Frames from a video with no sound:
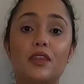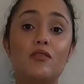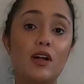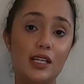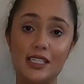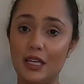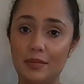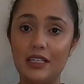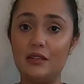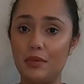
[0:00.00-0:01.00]
fall asleep
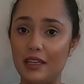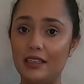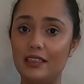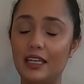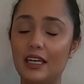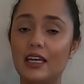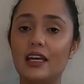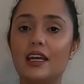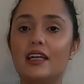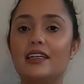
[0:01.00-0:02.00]
independently.
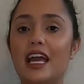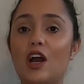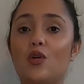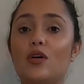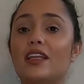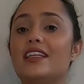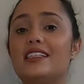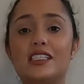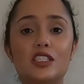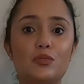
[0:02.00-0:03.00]
Now,
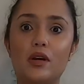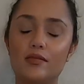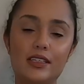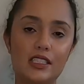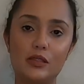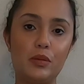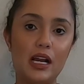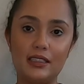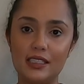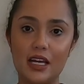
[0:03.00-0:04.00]
this is perfect to
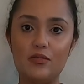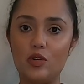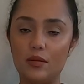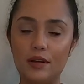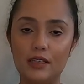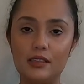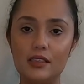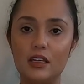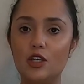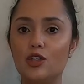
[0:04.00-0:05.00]
practice at 4 months.
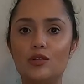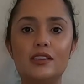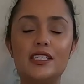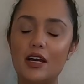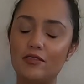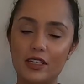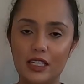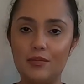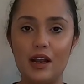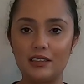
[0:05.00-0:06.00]
You can
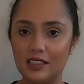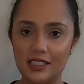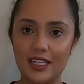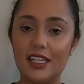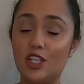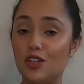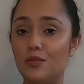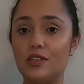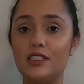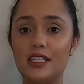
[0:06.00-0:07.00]
definitely practice it in the
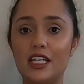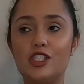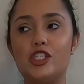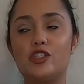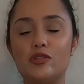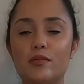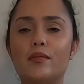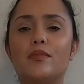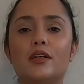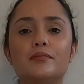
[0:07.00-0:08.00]
newborn stage. Just
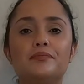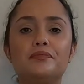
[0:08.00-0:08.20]
remember,